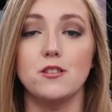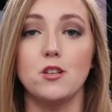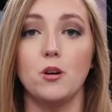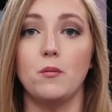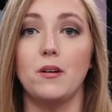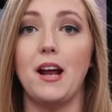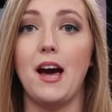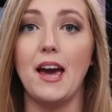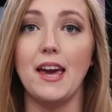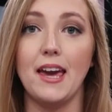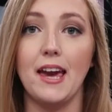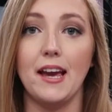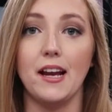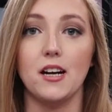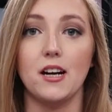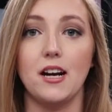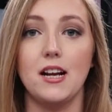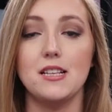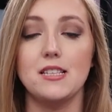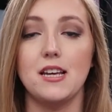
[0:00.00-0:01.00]
So when I
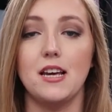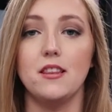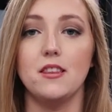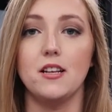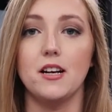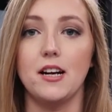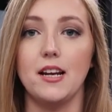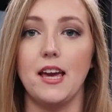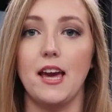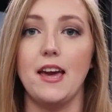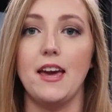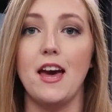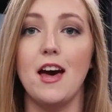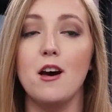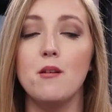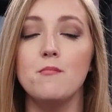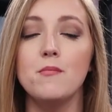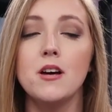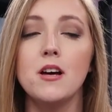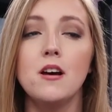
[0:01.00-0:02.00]
anchor at 10:30
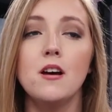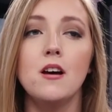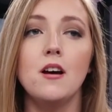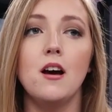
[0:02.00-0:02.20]
a.m.